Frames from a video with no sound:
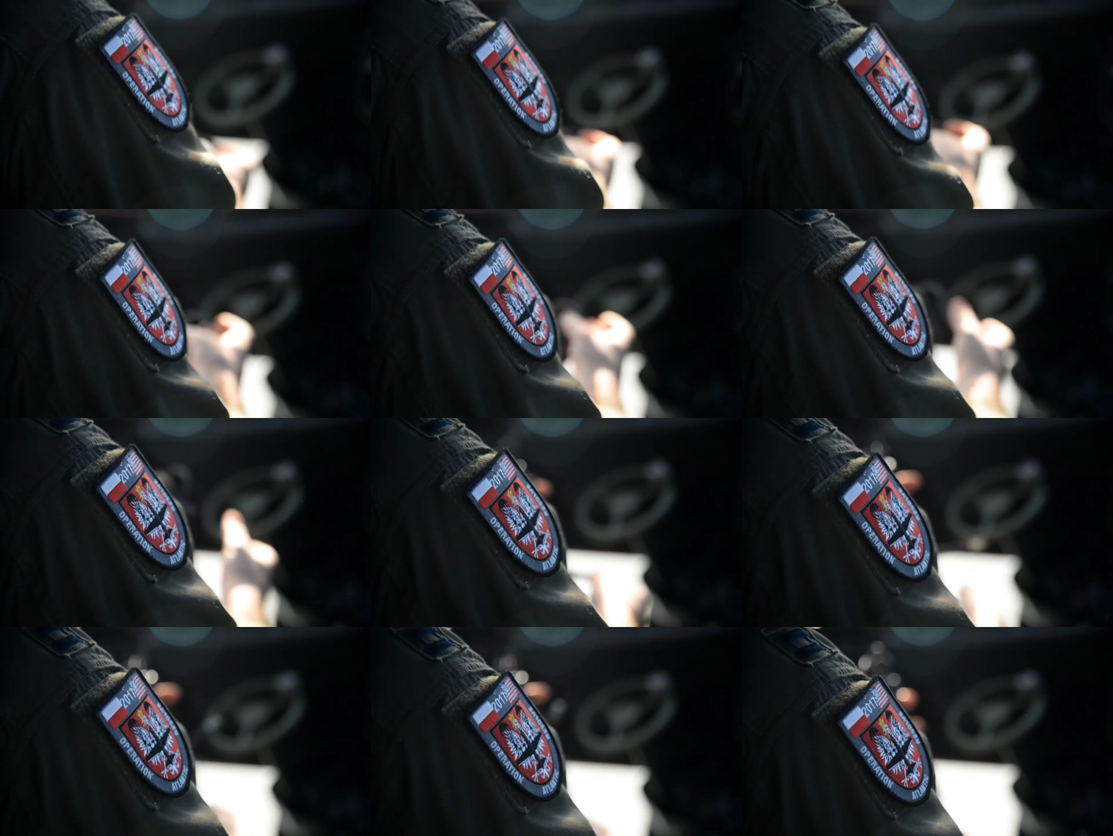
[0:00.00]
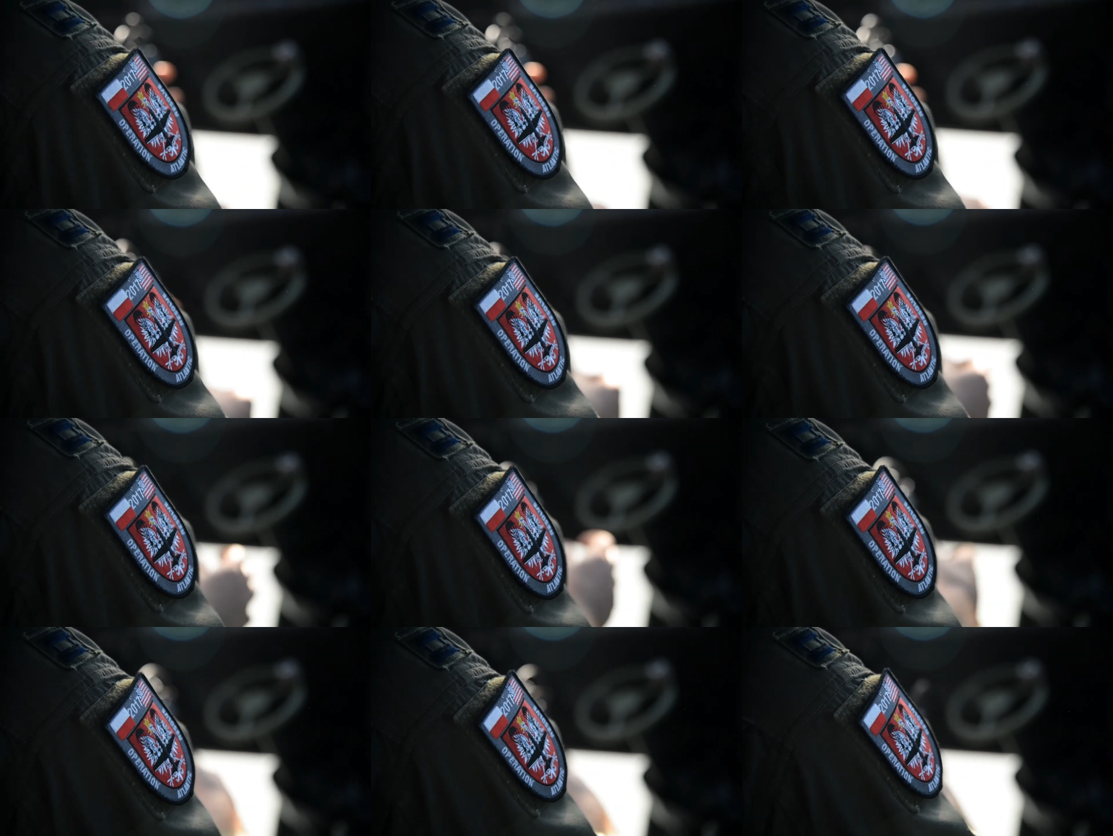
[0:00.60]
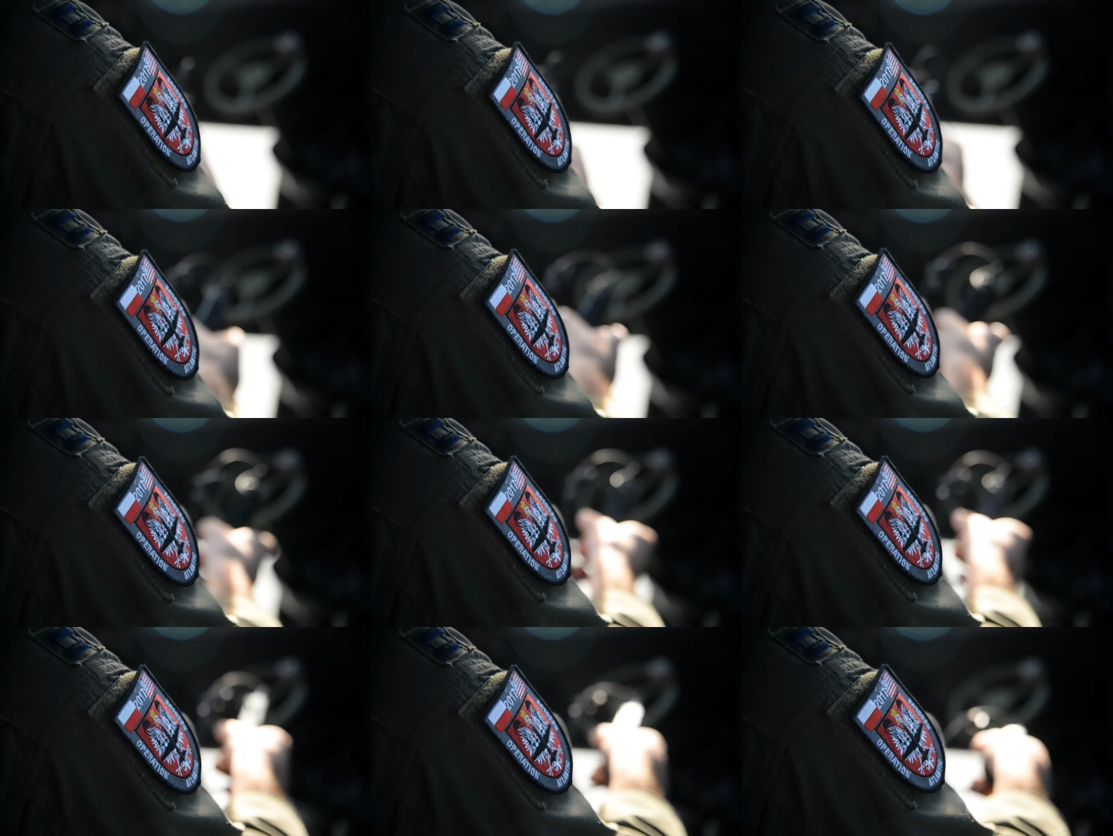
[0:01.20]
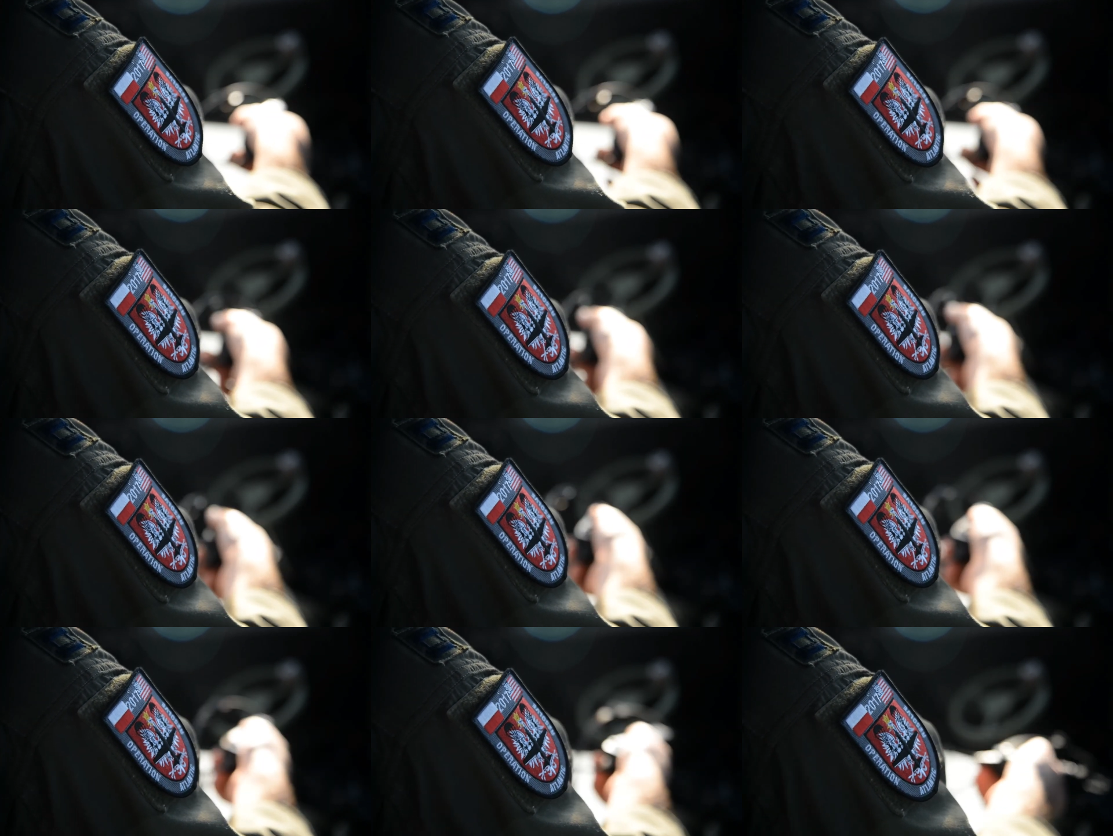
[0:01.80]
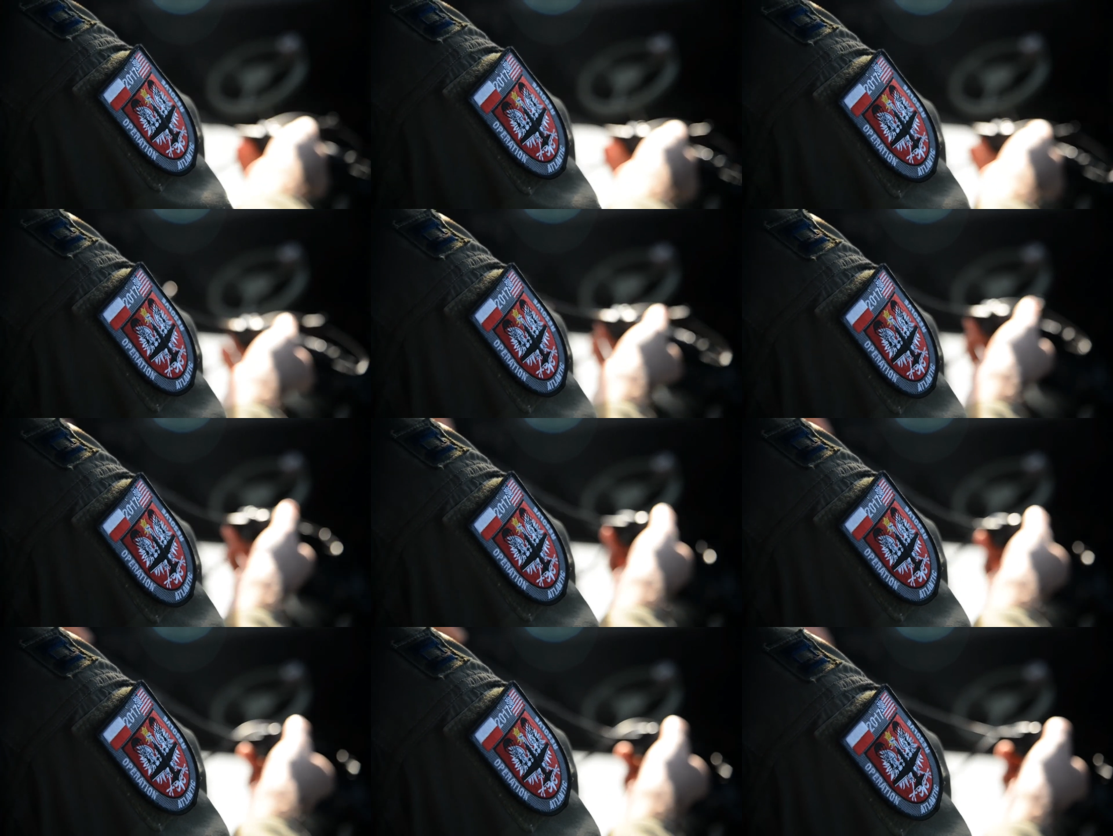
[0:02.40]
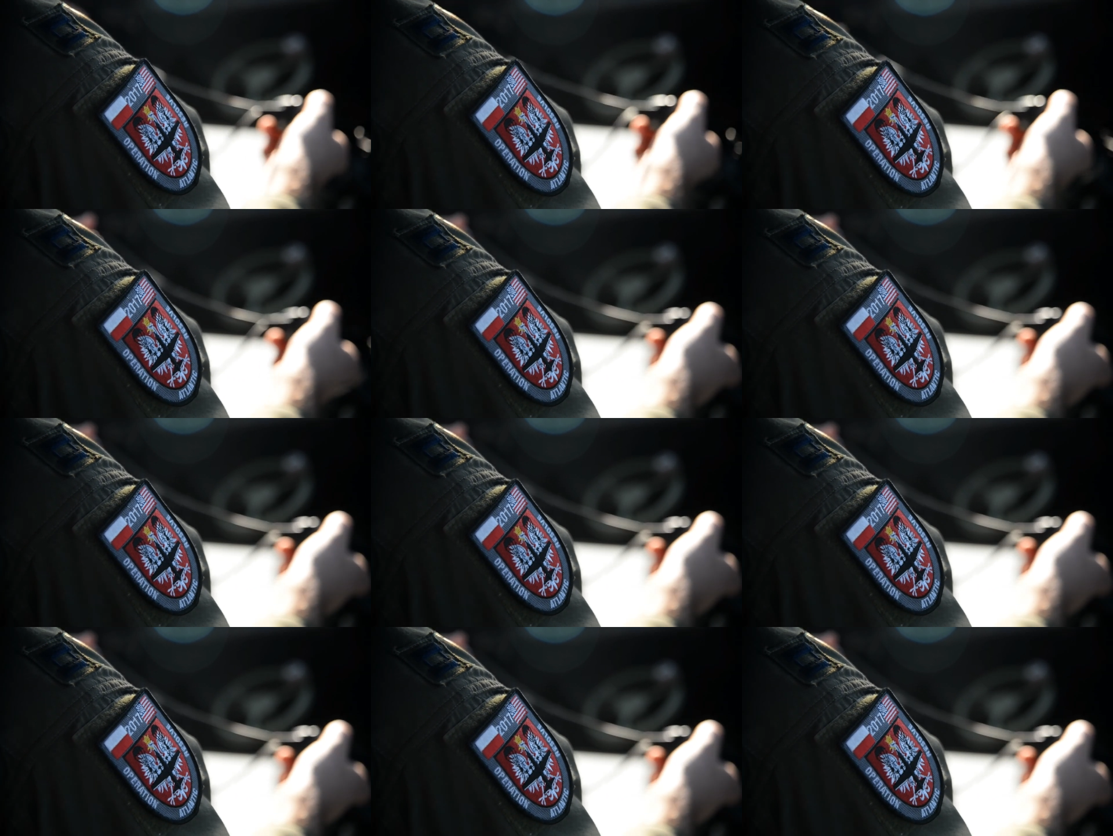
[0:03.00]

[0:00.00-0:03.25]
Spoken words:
(no speaker visible)